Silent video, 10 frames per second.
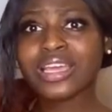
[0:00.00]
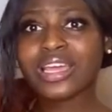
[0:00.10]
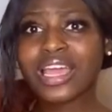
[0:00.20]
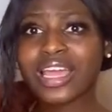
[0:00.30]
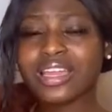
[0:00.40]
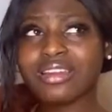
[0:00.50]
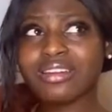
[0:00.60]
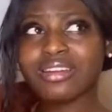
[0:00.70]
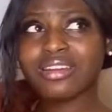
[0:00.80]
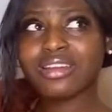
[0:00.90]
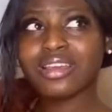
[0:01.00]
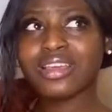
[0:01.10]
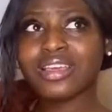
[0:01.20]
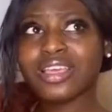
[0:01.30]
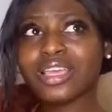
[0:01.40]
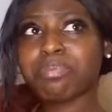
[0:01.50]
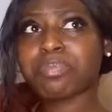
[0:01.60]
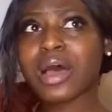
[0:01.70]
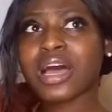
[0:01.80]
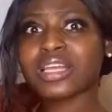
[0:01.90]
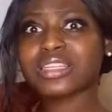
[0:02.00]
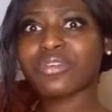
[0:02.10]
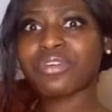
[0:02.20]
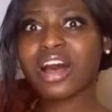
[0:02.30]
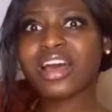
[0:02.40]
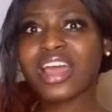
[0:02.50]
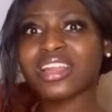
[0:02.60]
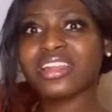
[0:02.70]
and he packed and